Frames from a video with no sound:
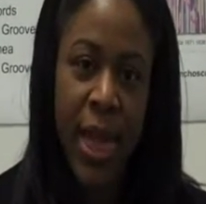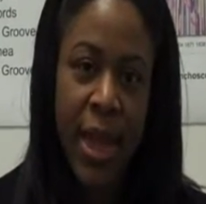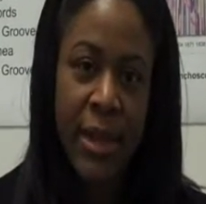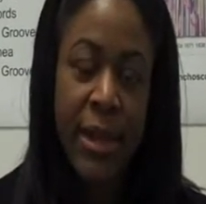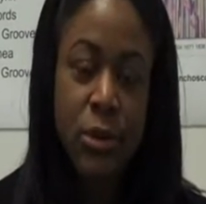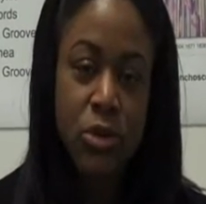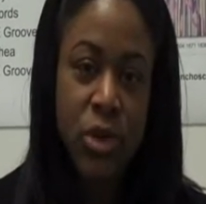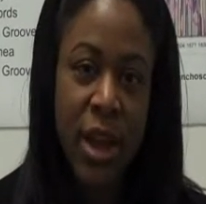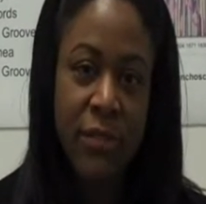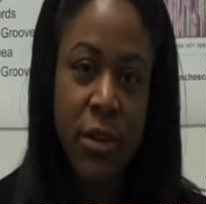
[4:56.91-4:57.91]
a needle
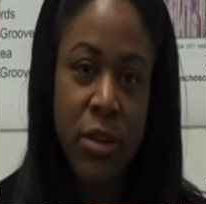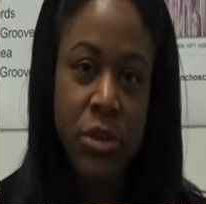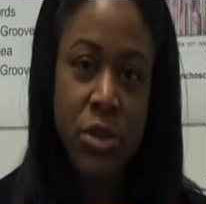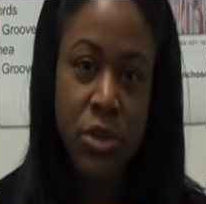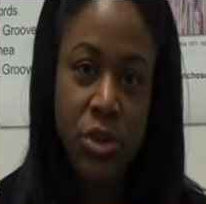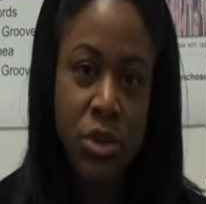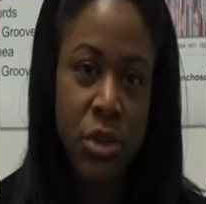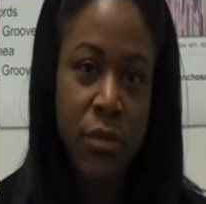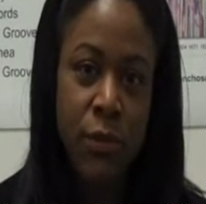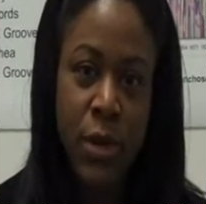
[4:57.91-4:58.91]
driver,
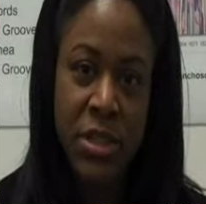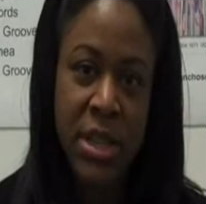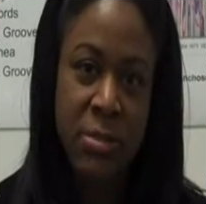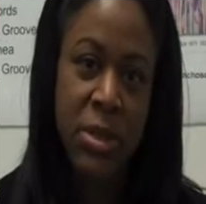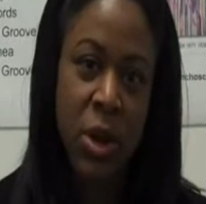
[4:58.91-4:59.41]
suture, forceps,